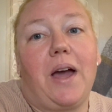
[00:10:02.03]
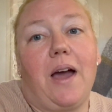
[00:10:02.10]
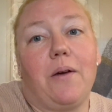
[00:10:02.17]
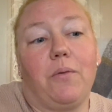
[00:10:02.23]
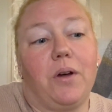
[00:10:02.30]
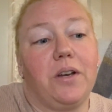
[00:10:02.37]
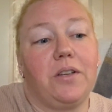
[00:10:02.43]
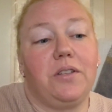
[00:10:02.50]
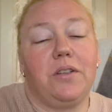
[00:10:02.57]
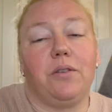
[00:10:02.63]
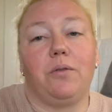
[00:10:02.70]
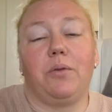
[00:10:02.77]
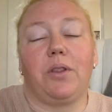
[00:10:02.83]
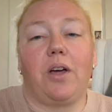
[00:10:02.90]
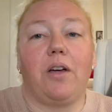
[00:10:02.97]
I want to do
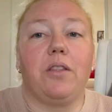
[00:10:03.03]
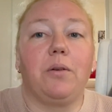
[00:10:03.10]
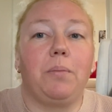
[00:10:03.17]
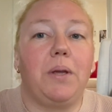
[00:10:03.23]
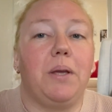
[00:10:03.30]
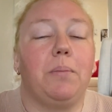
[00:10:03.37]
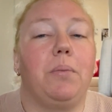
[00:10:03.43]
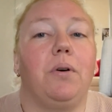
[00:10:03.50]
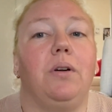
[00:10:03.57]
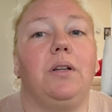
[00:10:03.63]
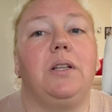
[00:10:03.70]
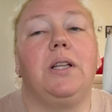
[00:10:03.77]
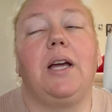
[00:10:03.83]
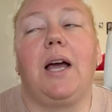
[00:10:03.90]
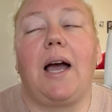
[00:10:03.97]
with other
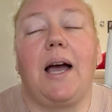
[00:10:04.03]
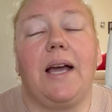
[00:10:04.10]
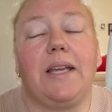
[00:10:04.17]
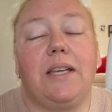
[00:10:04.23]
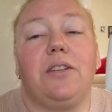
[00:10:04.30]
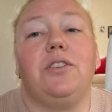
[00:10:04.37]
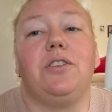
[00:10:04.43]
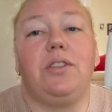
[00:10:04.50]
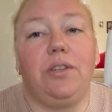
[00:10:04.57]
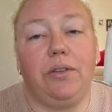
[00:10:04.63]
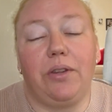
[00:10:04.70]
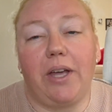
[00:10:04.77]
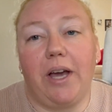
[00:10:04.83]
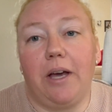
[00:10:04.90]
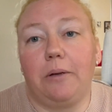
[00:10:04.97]
people, I can do
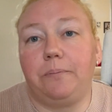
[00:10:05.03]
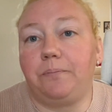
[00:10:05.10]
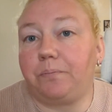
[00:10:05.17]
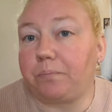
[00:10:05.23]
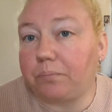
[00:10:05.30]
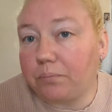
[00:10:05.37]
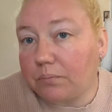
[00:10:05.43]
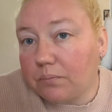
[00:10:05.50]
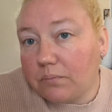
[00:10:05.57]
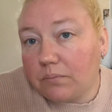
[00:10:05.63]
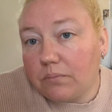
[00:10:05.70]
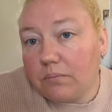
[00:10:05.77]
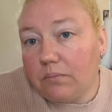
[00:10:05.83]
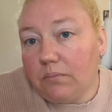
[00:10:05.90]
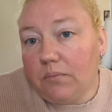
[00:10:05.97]
that.
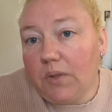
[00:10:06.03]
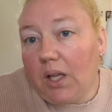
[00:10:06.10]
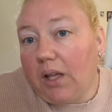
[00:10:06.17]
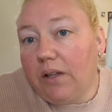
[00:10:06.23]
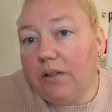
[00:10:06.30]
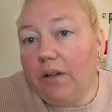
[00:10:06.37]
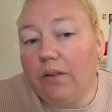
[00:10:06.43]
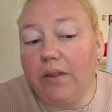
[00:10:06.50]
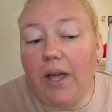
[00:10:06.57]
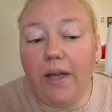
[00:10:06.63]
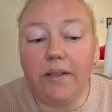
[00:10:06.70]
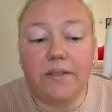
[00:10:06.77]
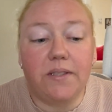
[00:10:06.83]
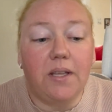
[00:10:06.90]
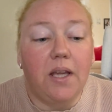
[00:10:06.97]
So
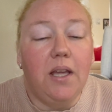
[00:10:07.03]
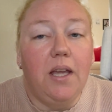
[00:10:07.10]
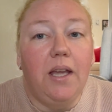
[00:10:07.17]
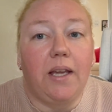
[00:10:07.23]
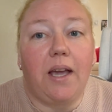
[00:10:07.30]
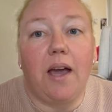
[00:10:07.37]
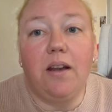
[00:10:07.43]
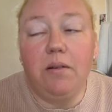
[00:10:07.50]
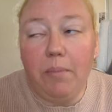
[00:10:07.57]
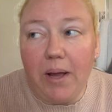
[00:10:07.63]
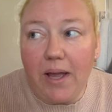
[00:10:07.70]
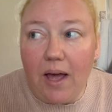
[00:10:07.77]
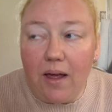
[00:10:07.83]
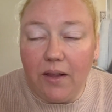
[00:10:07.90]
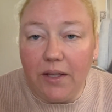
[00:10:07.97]
that's kind of my
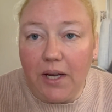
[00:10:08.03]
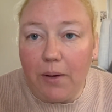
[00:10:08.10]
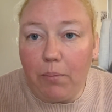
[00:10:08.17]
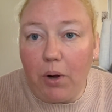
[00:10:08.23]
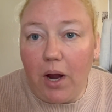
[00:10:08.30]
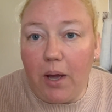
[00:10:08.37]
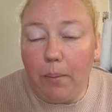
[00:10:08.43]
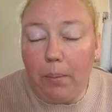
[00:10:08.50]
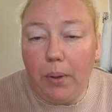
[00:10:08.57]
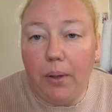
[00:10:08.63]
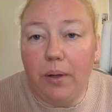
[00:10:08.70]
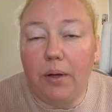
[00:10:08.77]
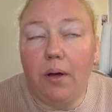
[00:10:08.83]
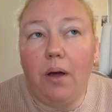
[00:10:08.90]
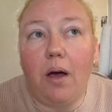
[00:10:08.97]
holiday prep
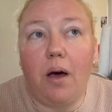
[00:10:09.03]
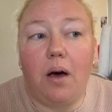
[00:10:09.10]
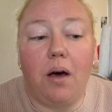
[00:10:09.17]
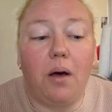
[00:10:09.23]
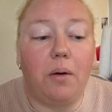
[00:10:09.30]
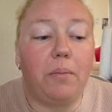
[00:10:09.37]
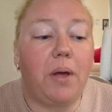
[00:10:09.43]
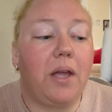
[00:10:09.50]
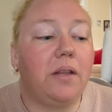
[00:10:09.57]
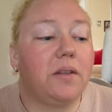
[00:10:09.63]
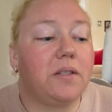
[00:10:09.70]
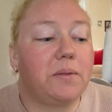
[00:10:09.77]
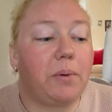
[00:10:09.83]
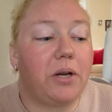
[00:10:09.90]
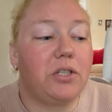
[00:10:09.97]
and the
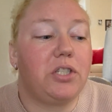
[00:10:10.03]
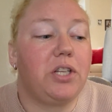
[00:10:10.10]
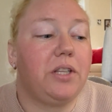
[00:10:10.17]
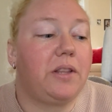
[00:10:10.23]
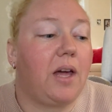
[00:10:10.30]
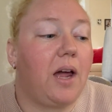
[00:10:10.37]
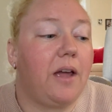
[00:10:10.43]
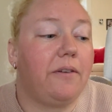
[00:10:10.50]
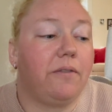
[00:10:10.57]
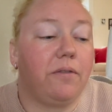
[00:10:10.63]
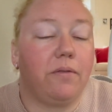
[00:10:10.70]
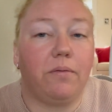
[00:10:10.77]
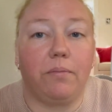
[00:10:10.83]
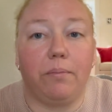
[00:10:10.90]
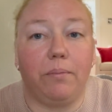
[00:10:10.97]
spreadsheet that
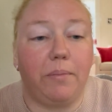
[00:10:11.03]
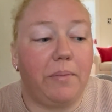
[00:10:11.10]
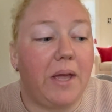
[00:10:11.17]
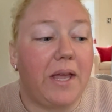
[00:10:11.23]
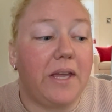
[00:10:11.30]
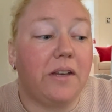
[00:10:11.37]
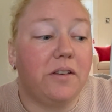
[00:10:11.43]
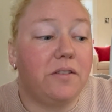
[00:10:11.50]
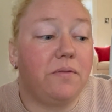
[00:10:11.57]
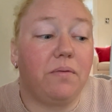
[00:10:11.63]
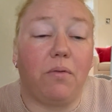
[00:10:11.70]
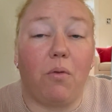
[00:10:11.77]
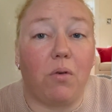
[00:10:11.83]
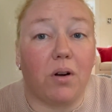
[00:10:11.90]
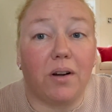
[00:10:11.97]
I've made
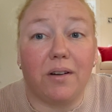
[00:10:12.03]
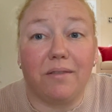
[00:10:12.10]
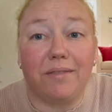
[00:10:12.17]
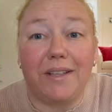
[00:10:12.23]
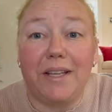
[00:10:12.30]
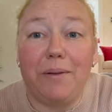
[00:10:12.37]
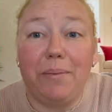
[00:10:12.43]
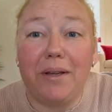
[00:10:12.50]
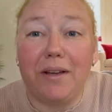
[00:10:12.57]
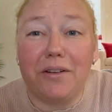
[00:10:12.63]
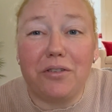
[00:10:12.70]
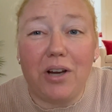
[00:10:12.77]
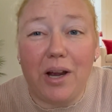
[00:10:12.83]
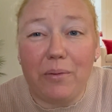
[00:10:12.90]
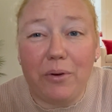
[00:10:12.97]
for keeping on
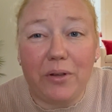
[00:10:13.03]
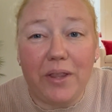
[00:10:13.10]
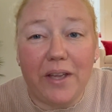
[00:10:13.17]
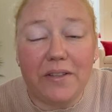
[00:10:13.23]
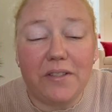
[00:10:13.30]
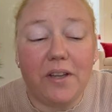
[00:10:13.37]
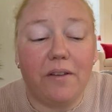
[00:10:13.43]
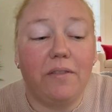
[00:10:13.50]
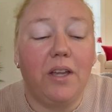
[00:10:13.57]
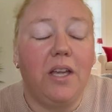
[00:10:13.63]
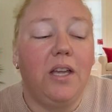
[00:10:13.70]
track with that stuff.